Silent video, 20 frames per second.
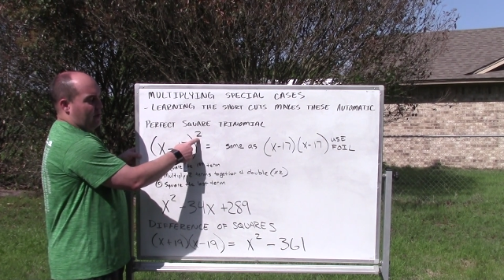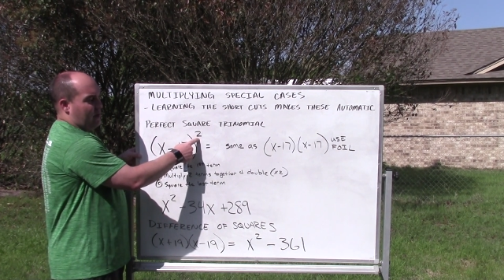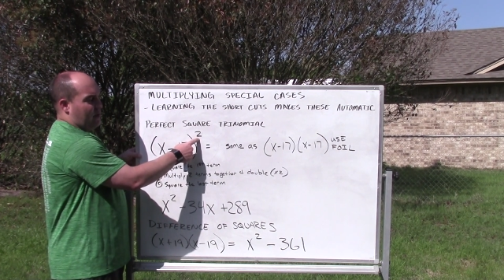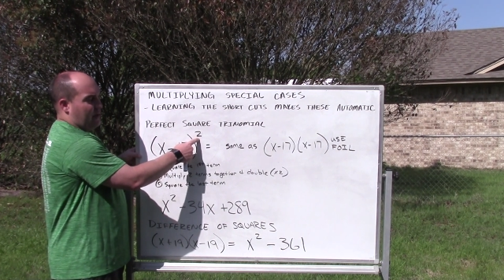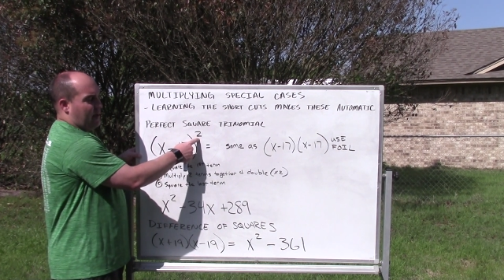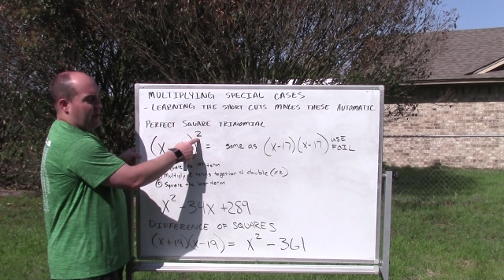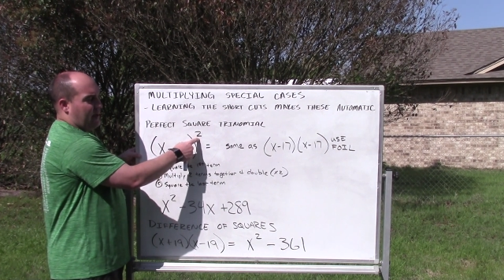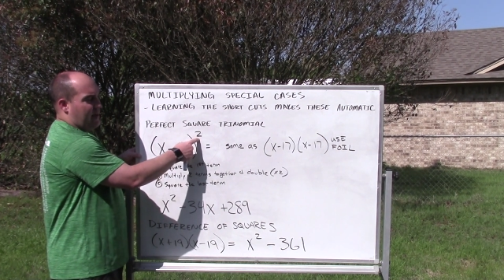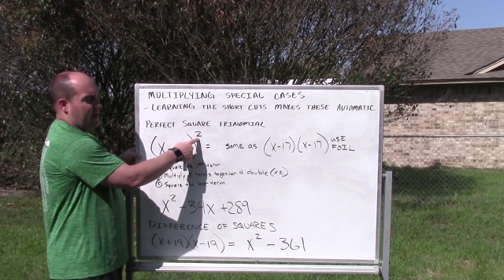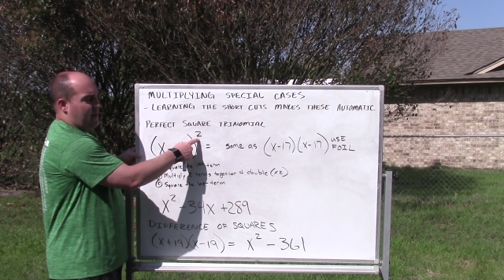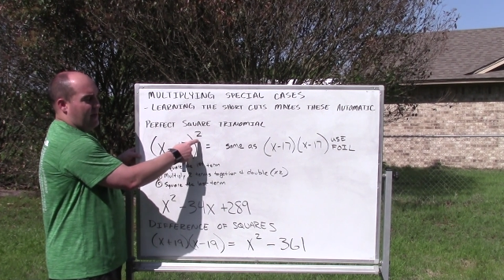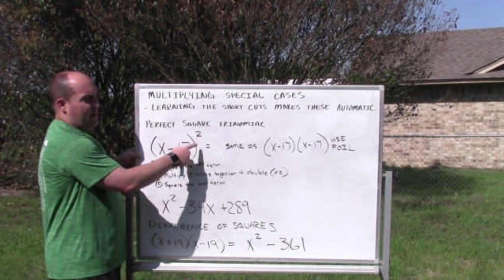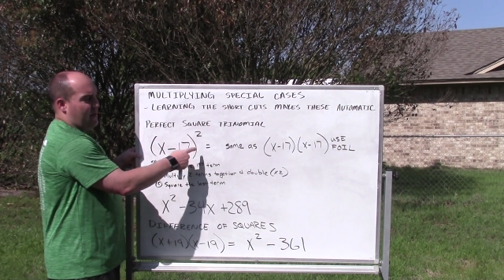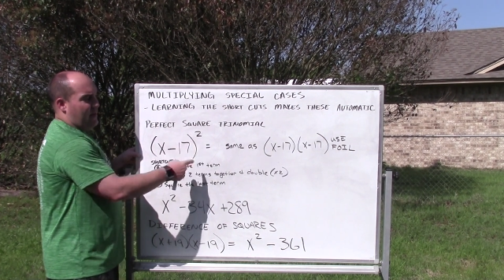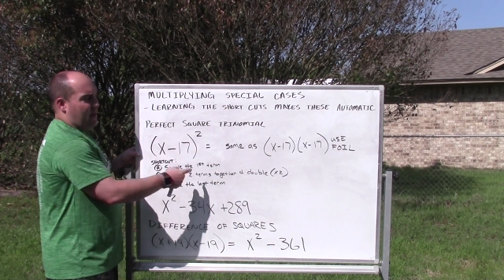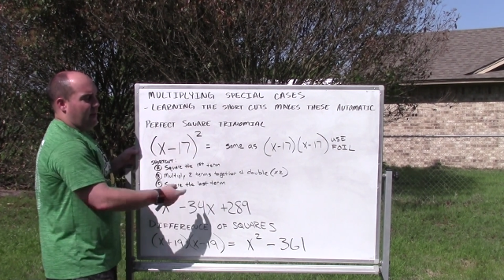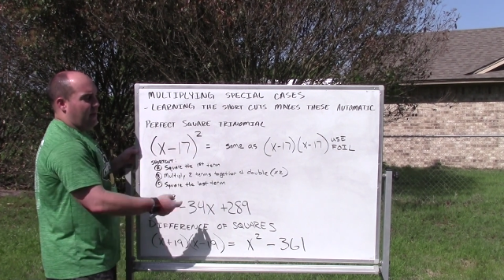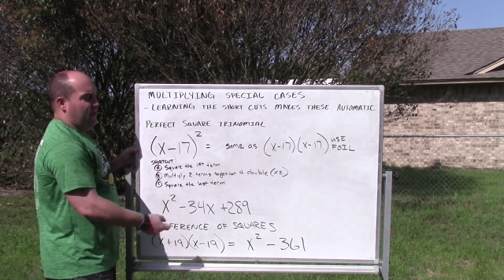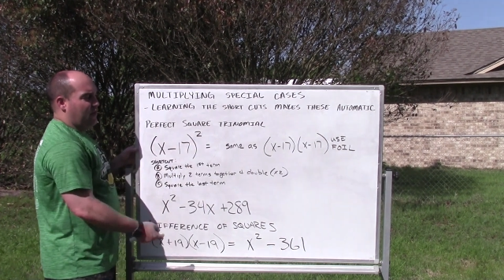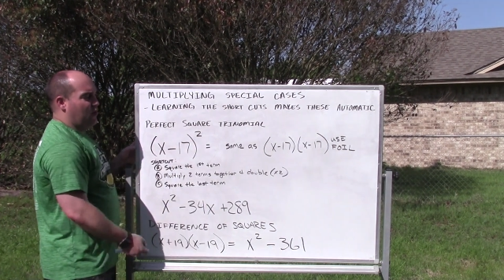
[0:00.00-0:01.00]
Okay,
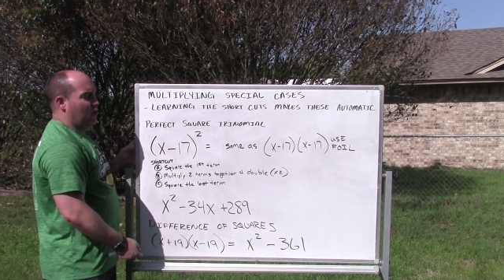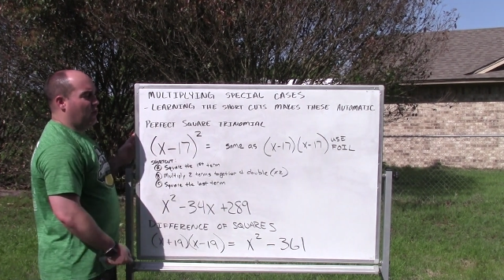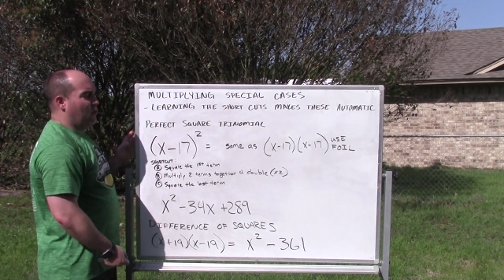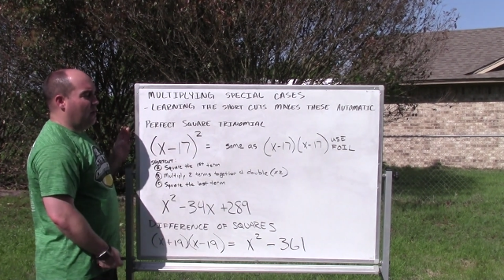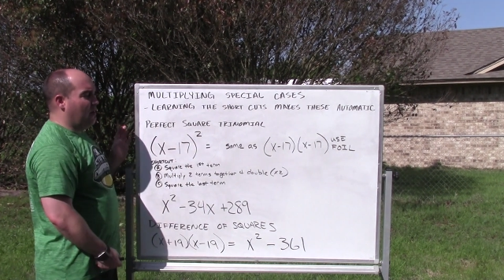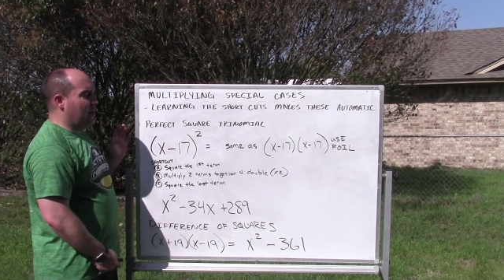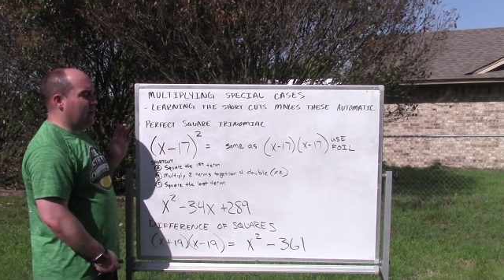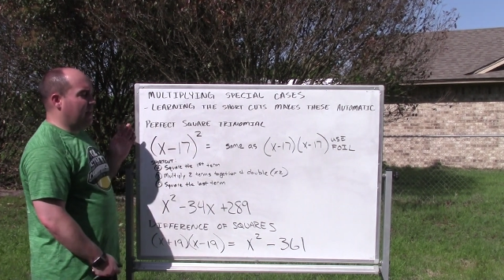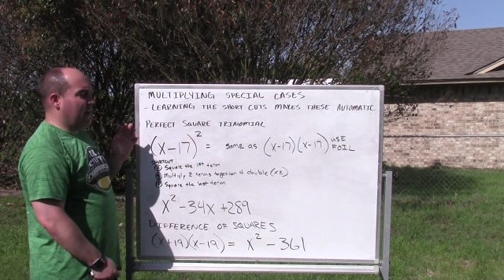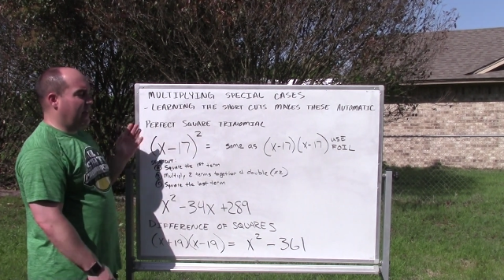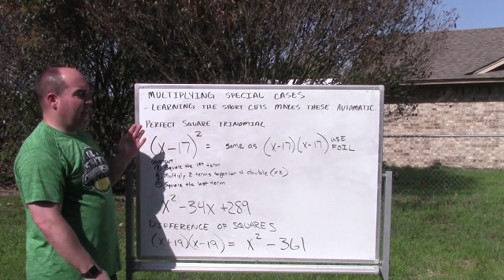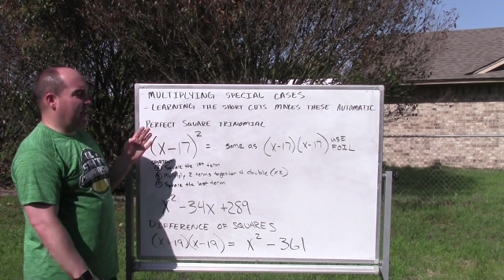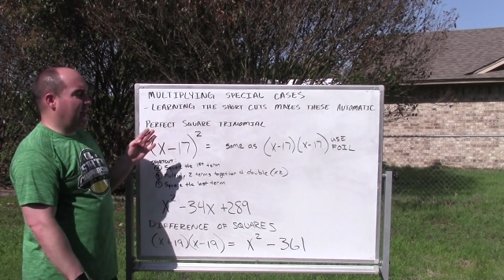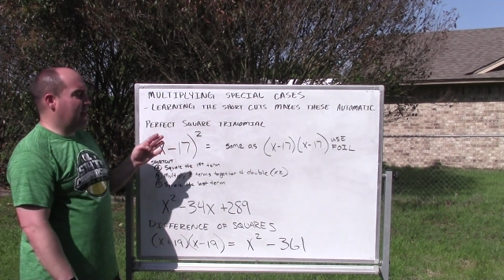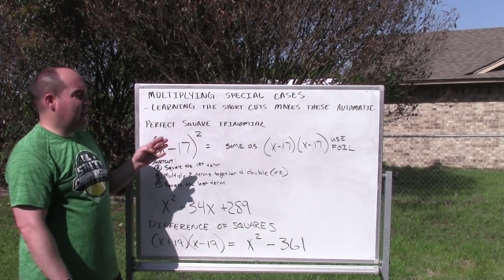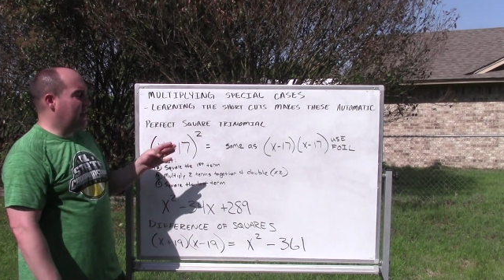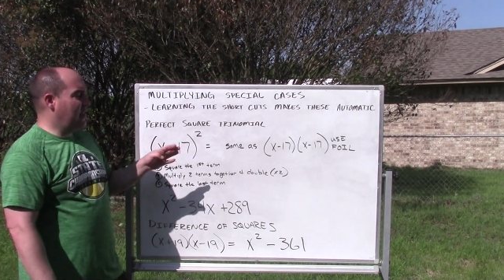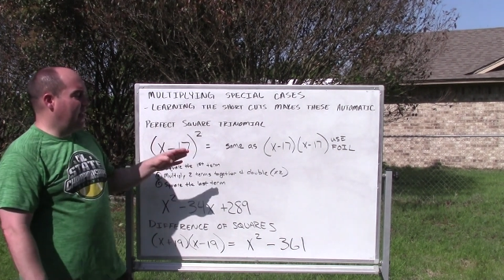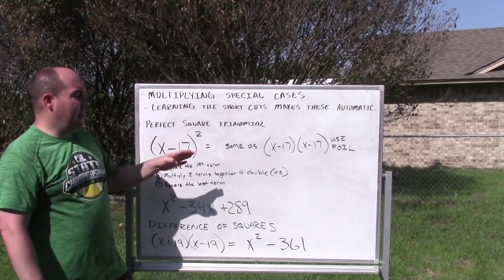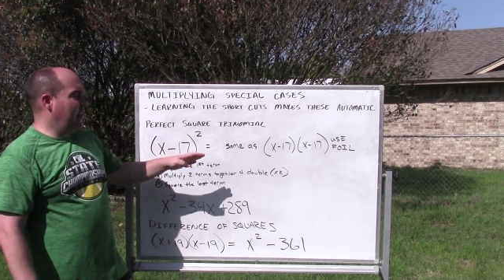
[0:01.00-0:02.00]
if you want, like I
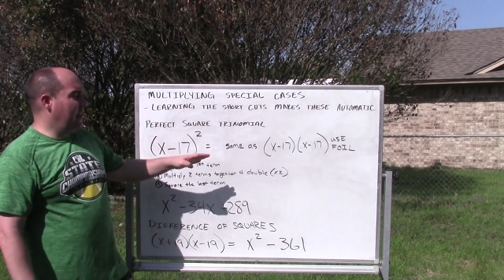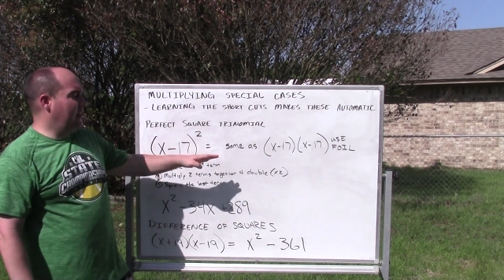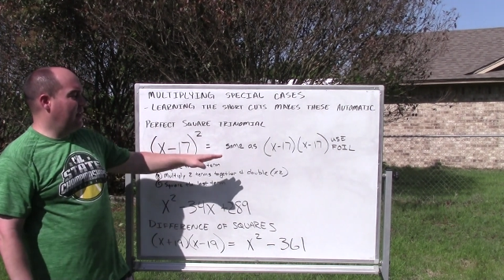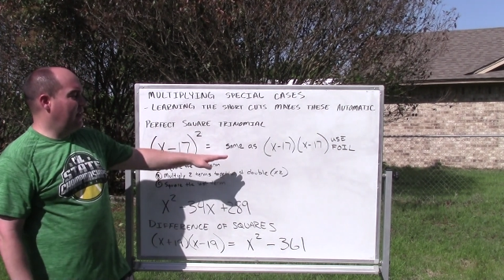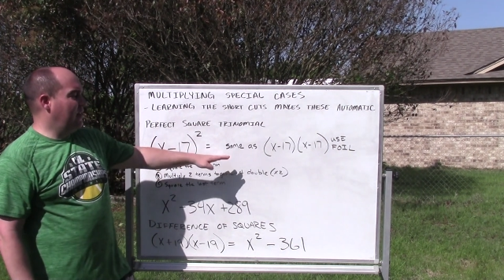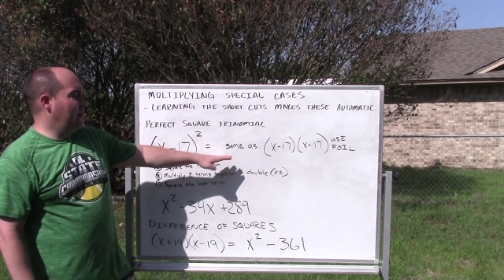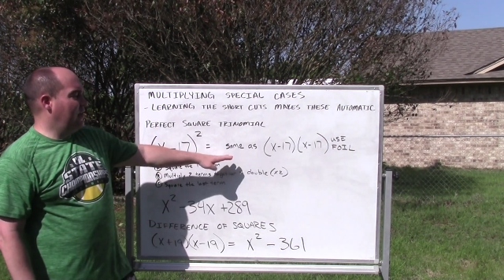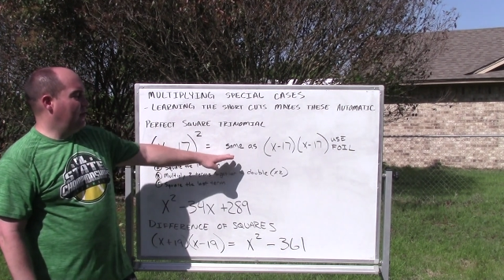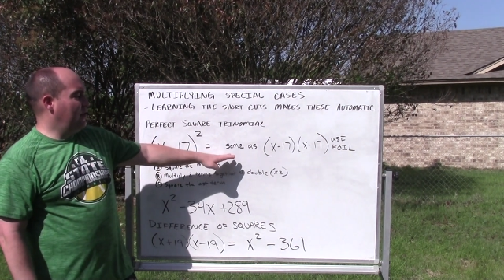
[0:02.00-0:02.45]
said,